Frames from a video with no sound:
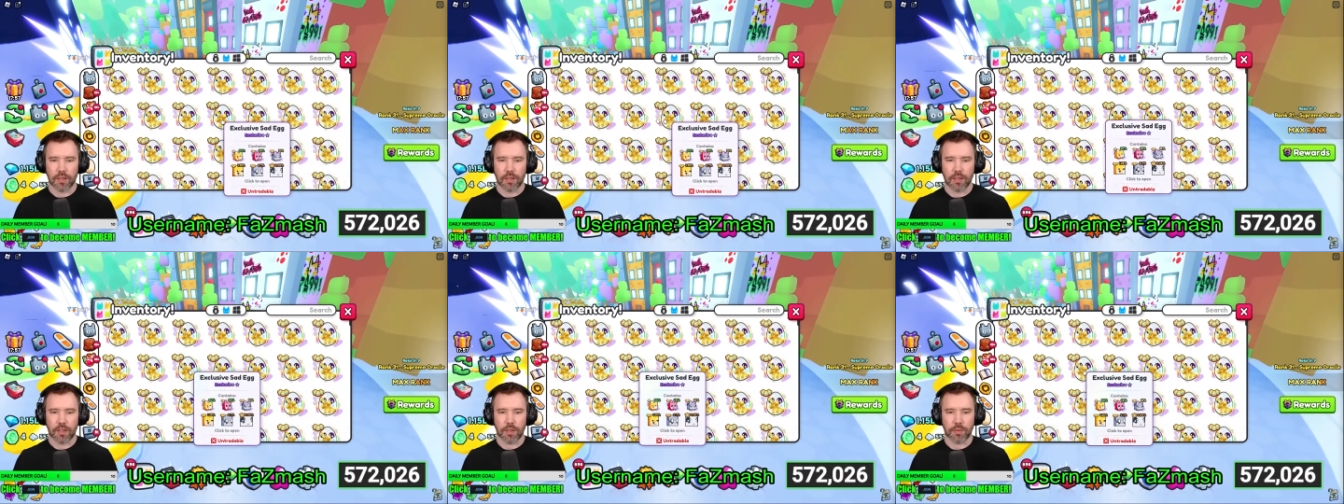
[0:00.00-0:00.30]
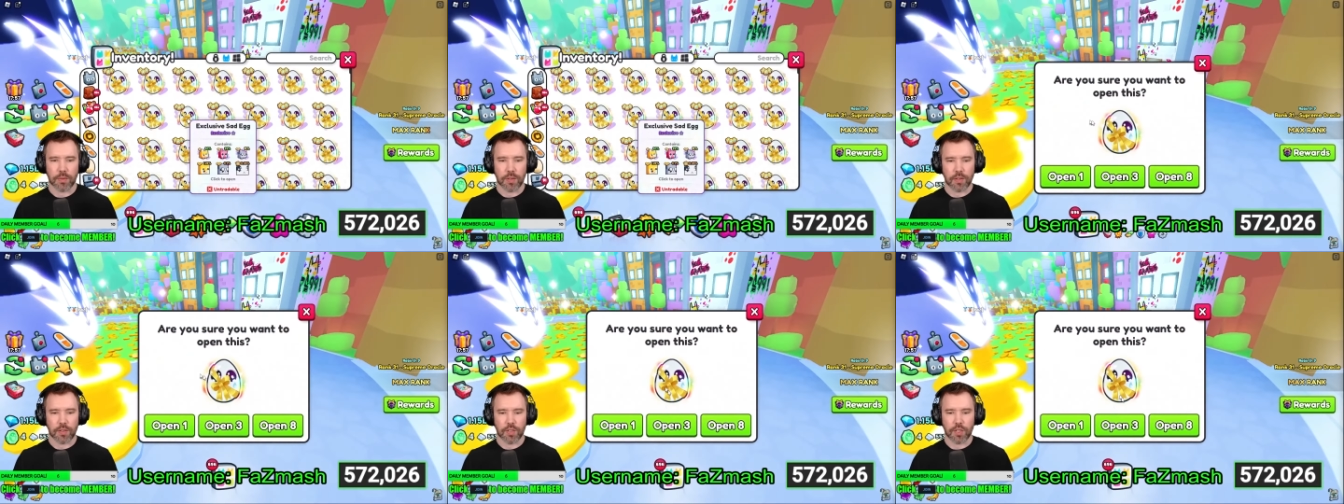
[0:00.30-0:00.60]
Here
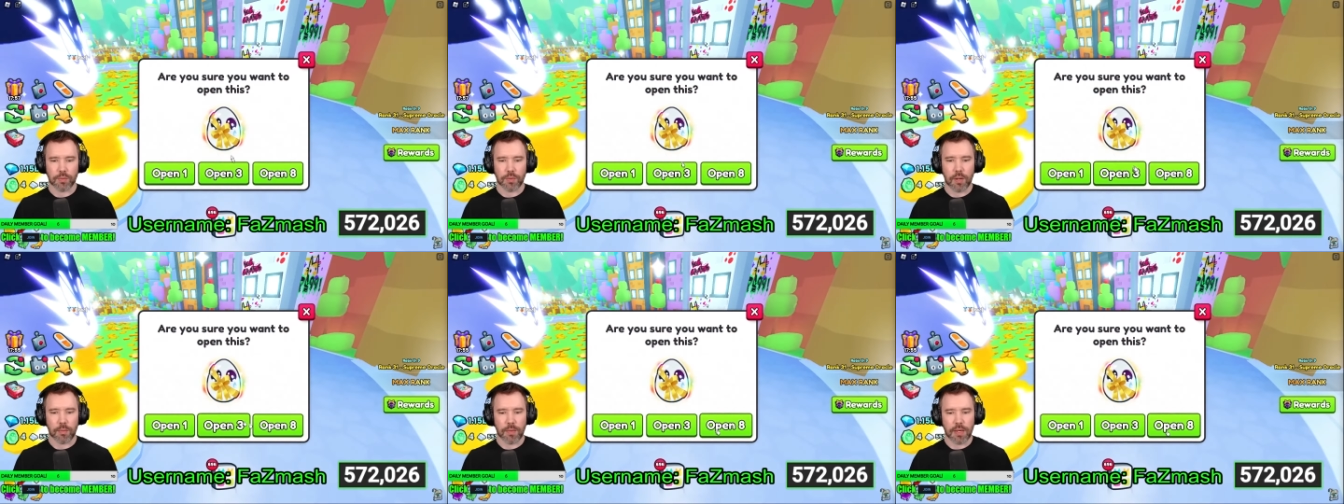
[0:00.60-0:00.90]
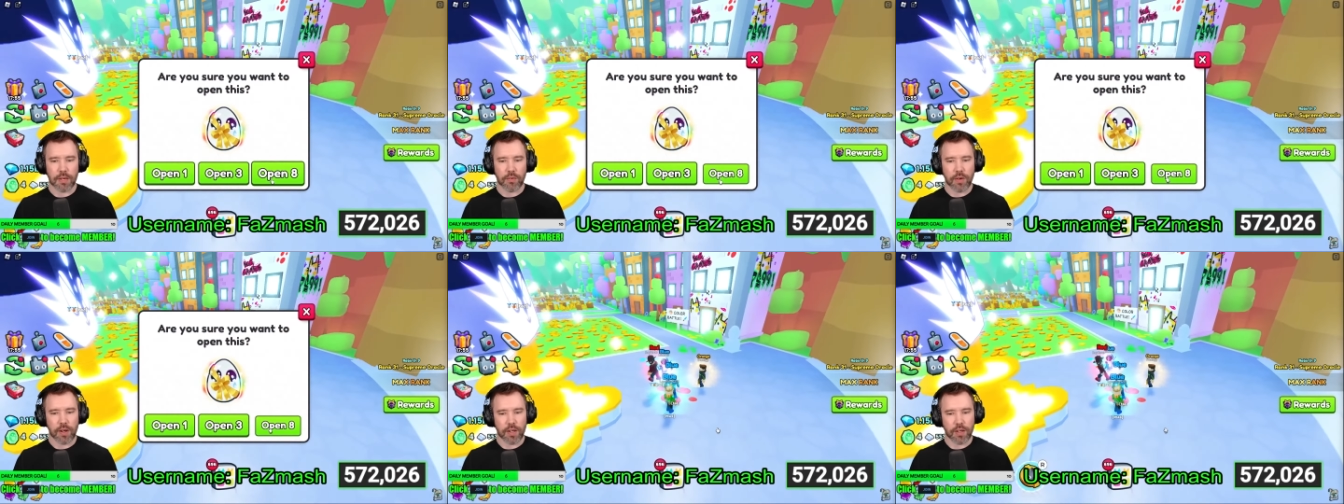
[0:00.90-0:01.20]
we go. Let's open up
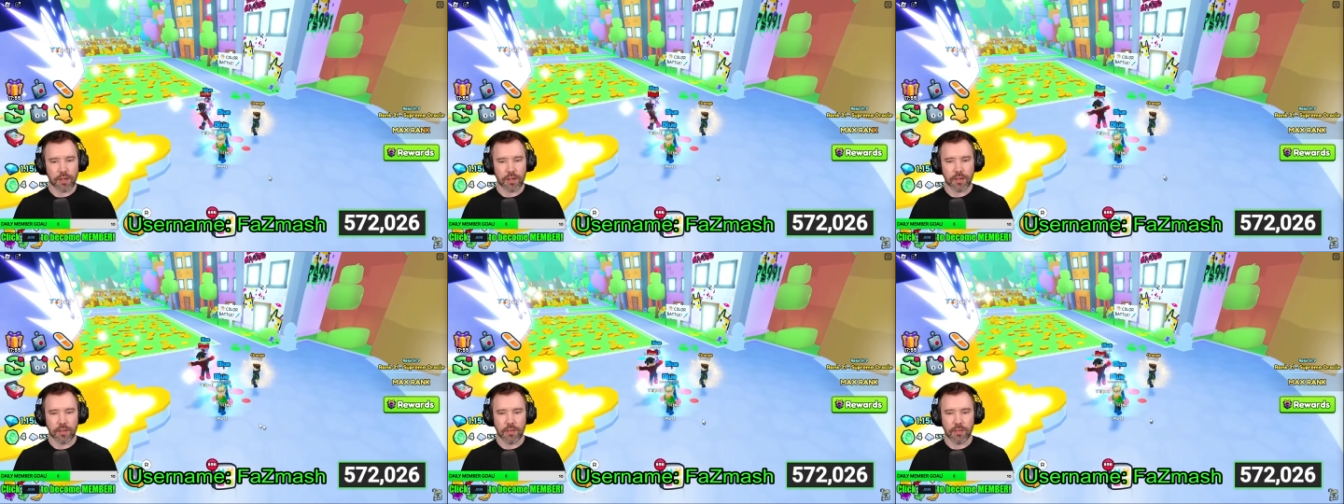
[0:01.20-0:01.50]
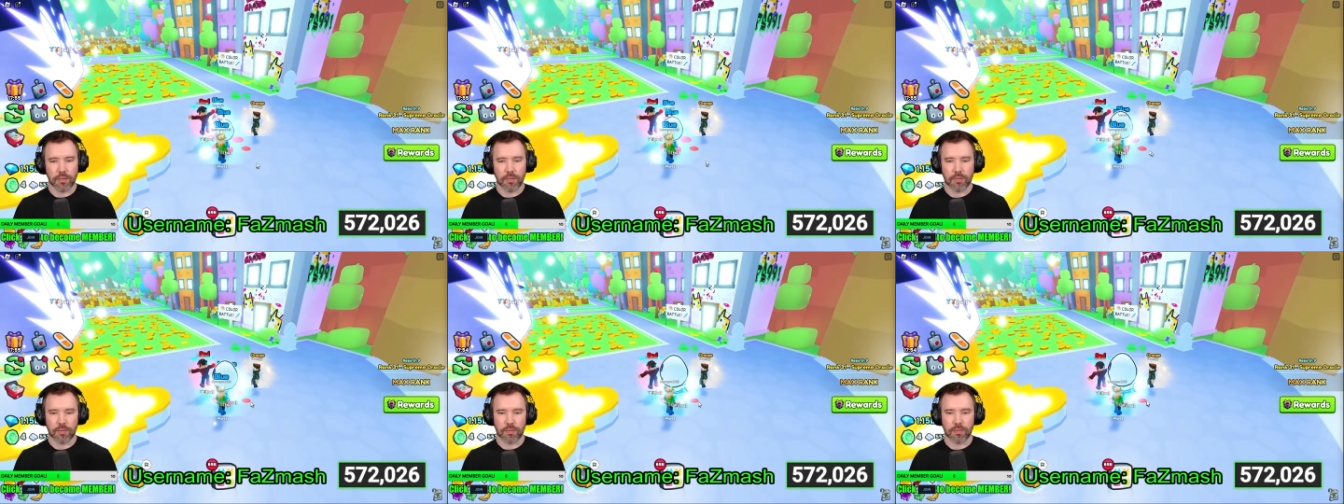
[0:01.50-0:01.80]
eight right
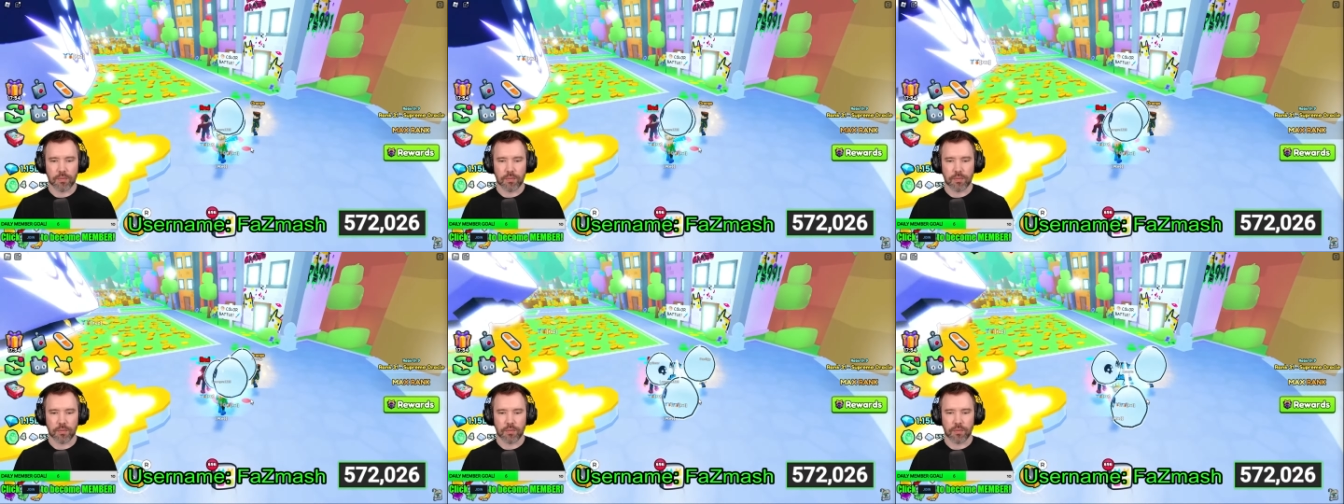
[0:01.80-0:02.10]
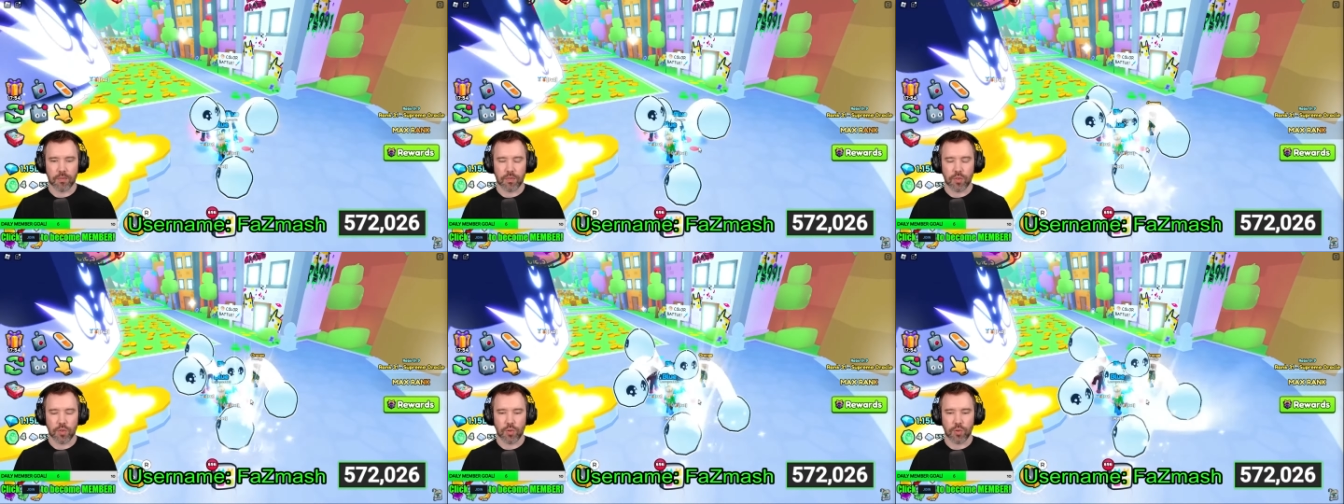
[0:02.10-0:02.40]
here.
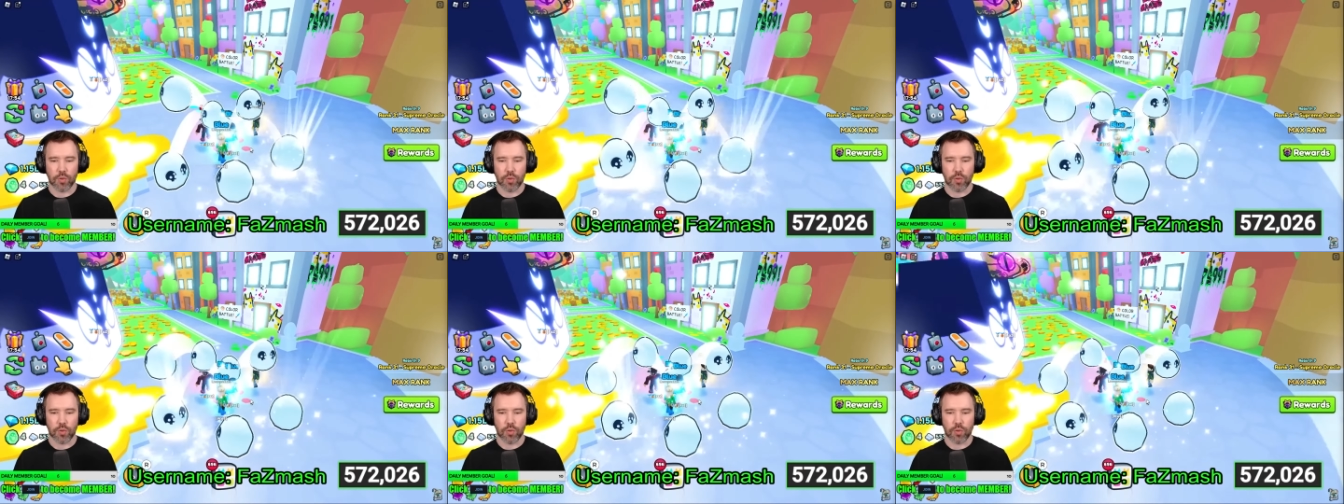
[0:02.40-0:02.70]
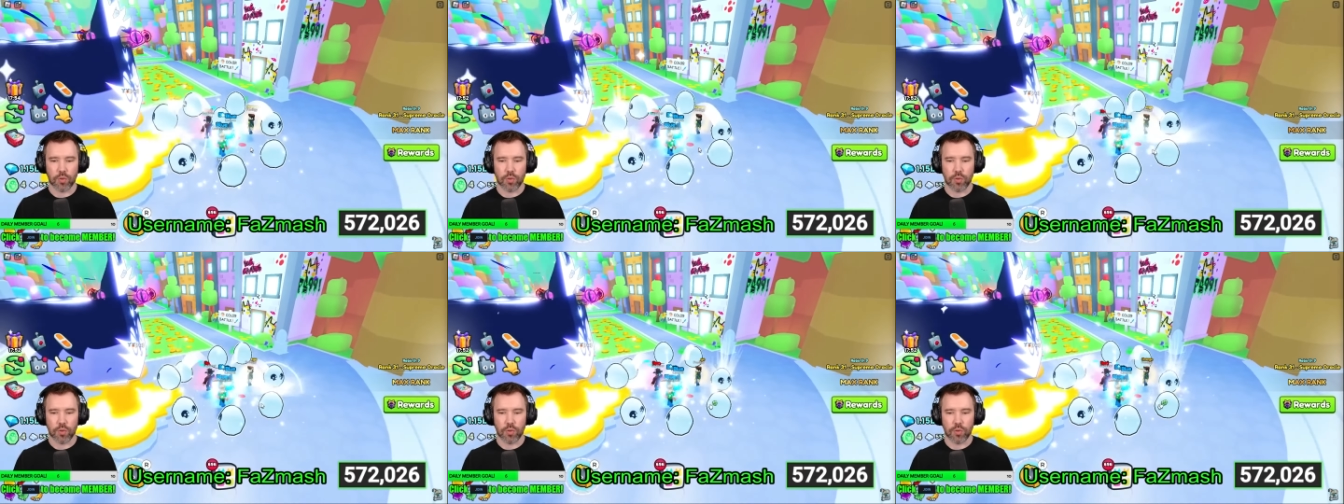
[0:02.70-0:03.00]
Do, do, do,
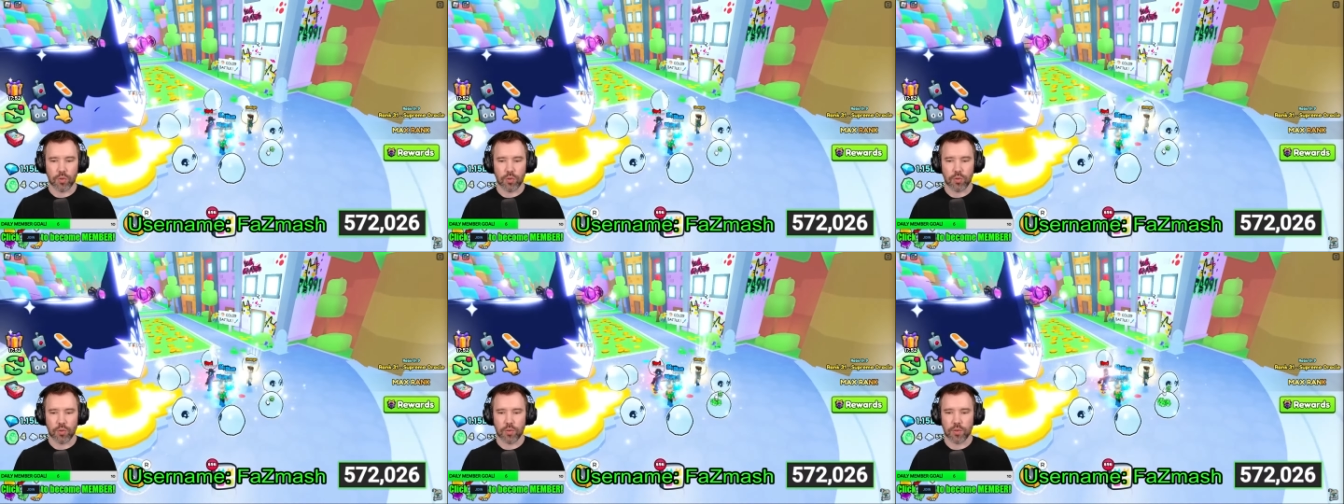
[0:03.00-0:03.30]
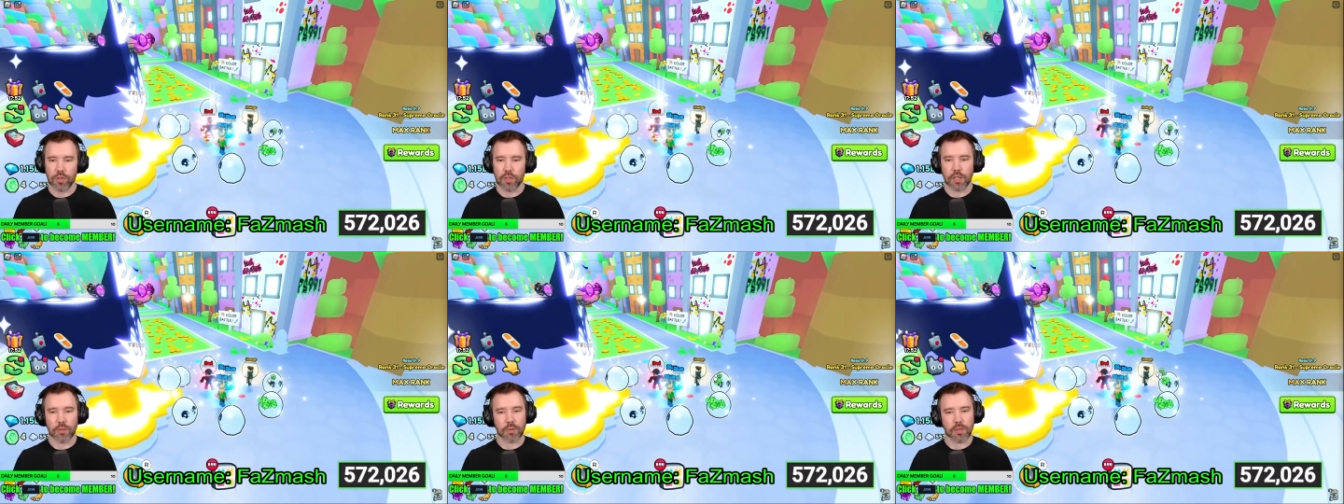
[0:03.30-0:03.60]
do, do, do.
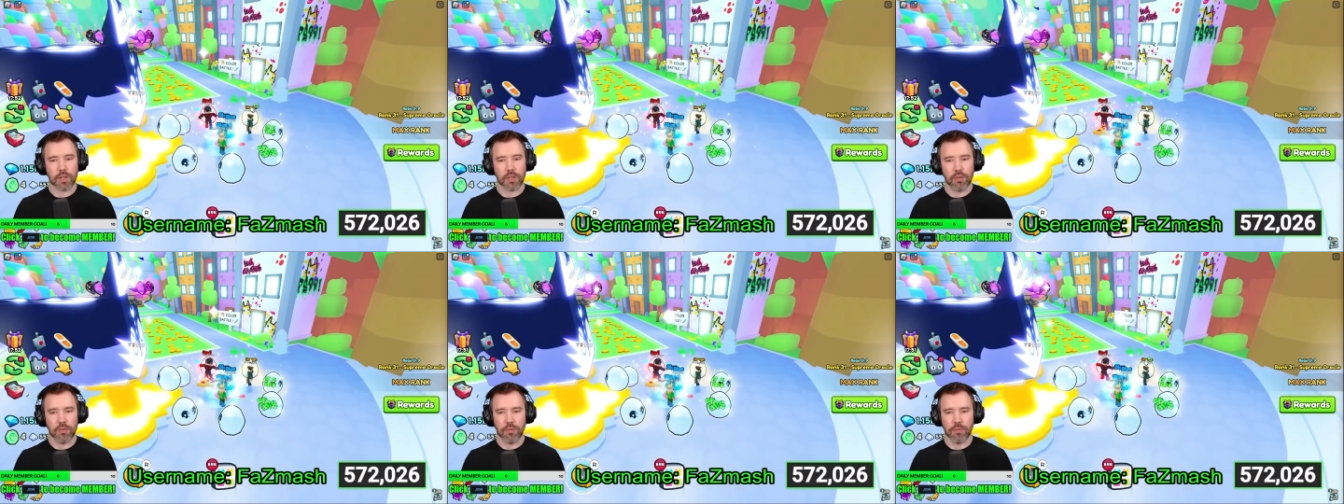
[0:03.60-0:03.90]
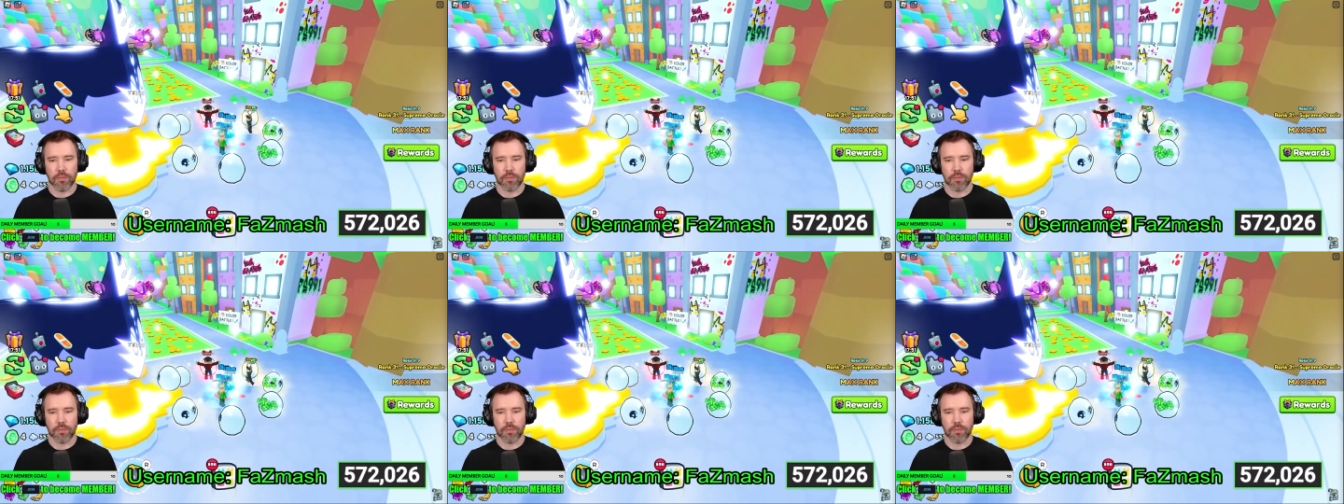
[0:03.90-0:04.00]
There we go.